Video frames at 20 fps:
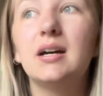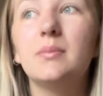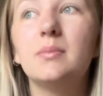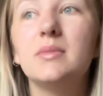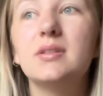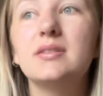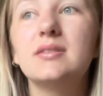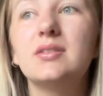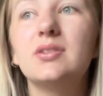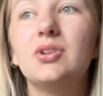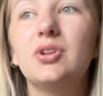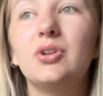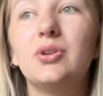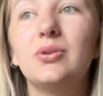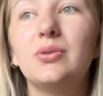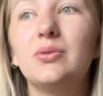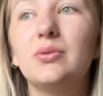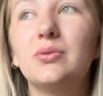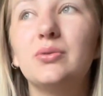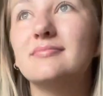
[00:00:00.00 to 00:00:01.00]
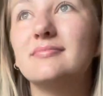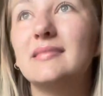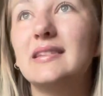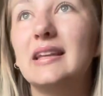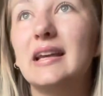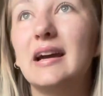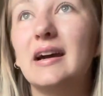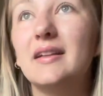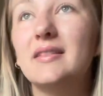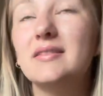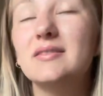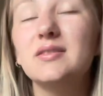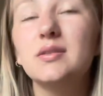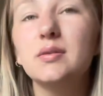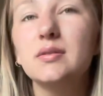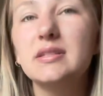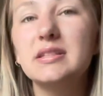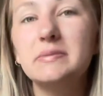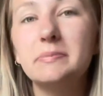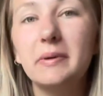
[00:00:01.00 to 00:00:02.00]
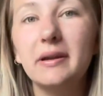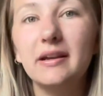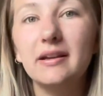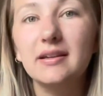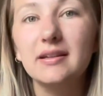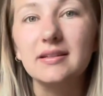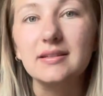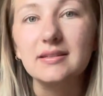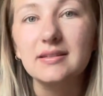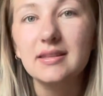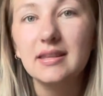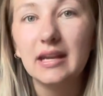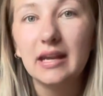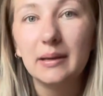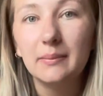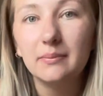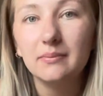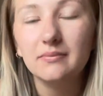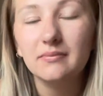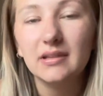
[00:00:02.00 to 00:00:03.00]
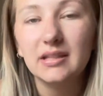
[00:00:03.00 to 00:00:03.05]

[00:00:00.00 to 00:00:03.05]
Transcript: this new experience that I'm